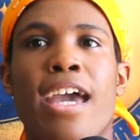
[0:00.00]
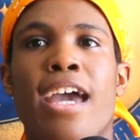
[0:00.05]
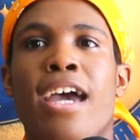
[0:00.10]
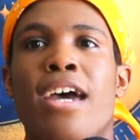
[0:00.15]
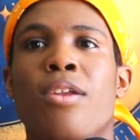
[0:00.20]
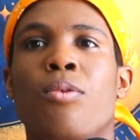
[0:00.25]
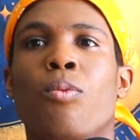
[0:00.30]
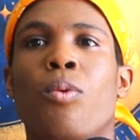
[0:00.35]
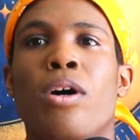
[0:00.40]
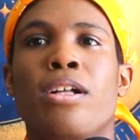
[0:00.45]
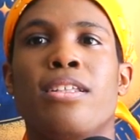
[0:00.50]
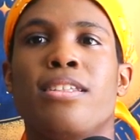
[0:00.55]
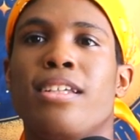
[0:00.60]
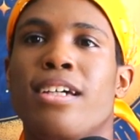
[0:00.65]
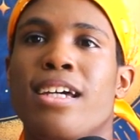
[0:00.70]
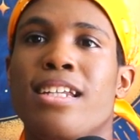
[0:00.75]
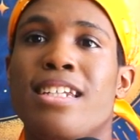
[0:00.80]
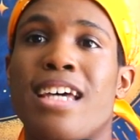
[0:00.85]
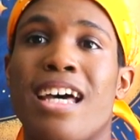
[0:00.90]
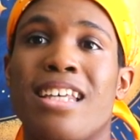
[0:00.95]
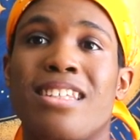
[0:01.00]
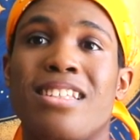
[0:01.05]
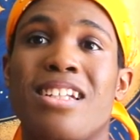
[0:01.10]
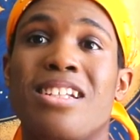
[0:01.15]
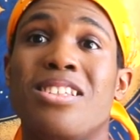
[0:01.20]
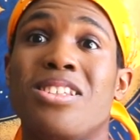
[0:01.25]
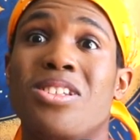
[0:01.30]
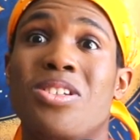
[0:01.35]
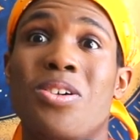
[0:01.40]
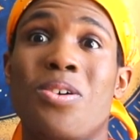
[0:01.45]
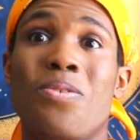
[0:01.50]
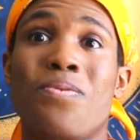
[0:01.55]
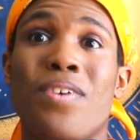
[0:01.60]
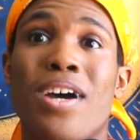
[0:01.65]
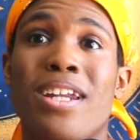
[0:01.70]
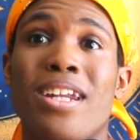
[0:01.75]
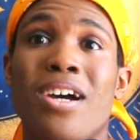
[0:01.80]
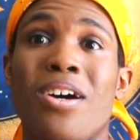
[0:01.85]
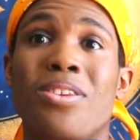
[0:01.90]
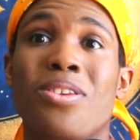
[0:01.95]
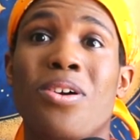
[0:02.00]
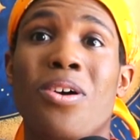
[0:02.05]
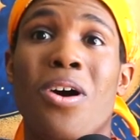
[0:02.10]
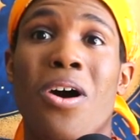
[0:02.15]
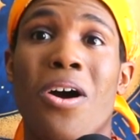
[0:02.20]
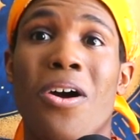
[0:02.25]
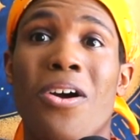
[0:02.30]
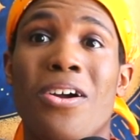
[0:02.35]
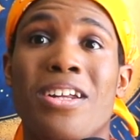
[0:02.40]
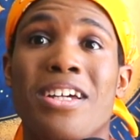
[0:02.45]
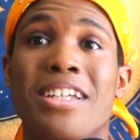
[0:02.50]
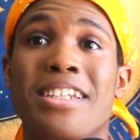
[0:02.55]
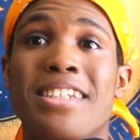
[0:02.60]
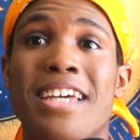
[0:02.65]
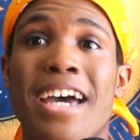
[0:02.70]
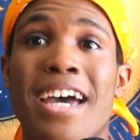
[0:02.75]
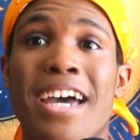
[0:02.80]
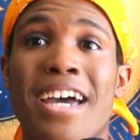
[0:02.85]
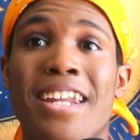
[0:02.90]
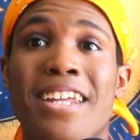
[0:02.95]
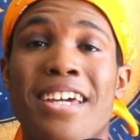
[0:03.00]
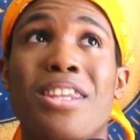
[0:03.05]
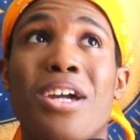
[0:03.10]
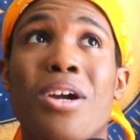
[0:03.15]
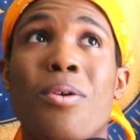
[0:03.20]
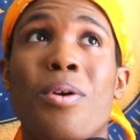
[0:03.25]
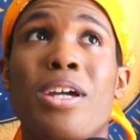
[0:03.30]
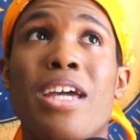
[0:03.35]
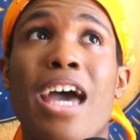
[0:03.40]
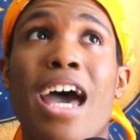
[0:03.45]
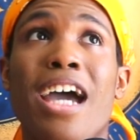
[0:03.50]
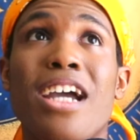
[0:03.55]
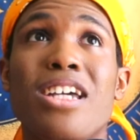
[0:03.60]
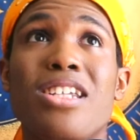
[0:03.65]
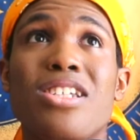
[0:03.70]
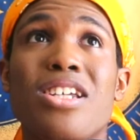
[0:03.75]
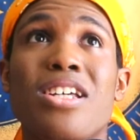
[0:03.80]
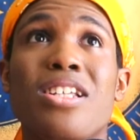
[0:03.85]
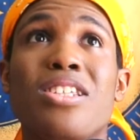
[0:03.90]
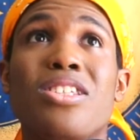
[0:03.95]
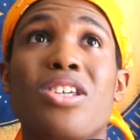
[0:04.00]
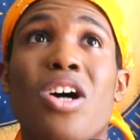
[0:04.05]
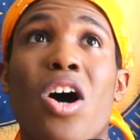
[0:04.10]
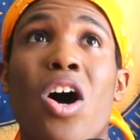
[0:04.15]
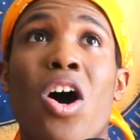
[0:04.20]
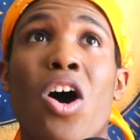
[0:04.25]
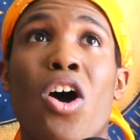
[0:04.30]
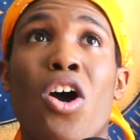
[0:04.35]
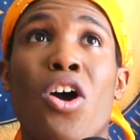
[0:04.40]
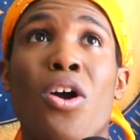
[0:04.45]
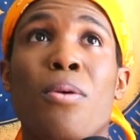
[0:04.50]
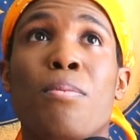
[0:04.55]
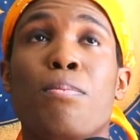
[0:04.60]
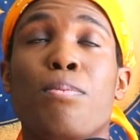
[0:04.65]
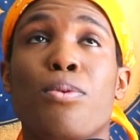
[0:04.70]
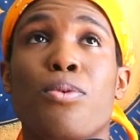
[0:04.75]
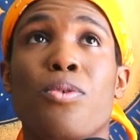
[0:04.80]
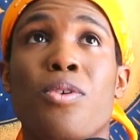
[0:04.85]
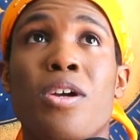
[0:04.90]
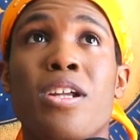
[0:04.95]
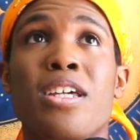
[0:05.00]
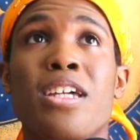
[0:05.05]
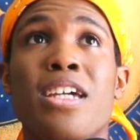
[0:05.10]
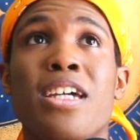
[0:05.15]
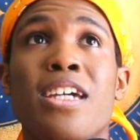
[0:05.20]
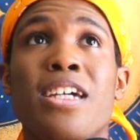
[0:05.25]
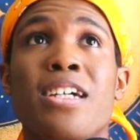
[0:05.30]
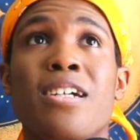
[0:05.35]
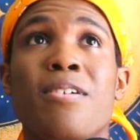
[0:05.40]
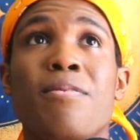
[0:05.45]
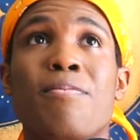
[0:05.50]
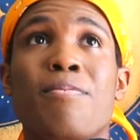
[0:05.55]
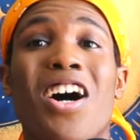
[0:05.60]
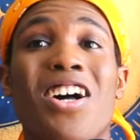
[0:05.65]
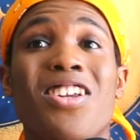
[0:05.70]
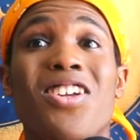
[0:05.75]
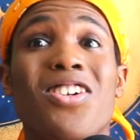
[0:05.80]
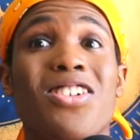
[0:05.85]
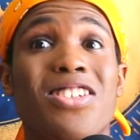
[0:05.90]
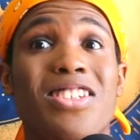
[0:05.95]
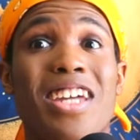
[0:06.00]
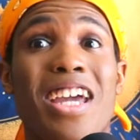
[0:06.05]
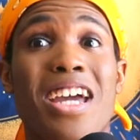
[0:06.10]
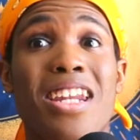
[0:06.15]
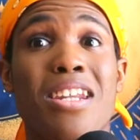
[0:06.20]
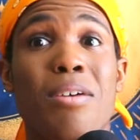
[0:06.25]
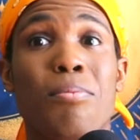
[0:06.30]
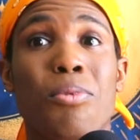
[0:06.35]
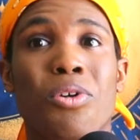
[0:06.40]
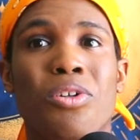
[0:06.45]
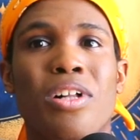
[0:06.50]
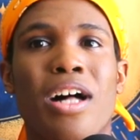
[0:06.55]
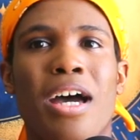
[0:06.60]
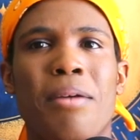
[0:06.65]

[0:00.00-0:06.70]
And once the contestants do find out they're already dead, their reactions are pretty understandable.